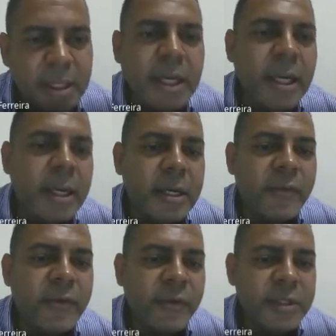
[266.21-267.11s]

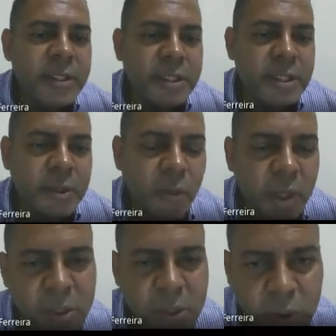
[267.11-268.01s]
if a physicist
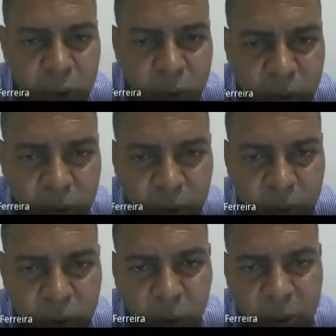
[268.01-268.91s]
want to
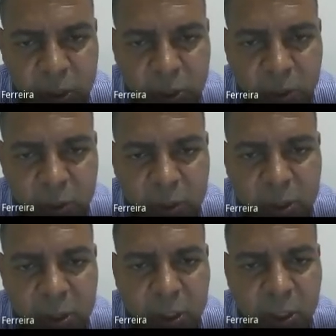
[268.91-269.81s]
work
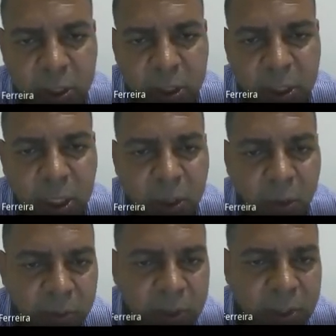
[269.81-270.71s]
on
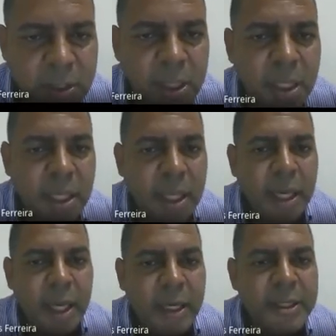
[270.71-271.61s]
economics,
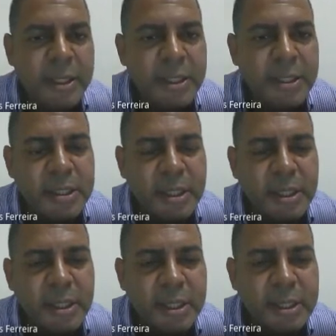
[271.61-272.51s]
I think is
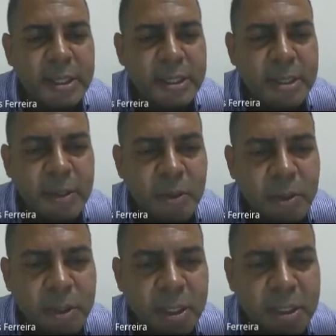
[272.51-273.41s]

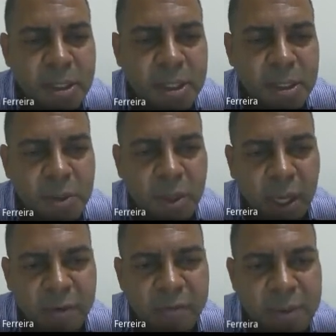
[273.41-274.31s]
good idea to
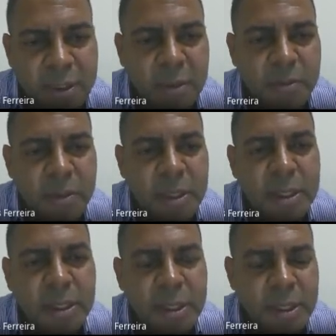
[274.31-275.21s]
have
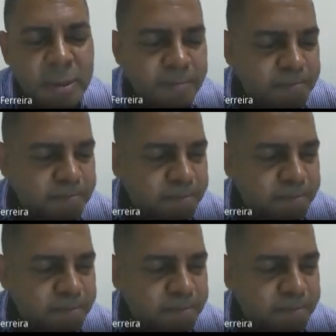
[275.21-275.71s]
some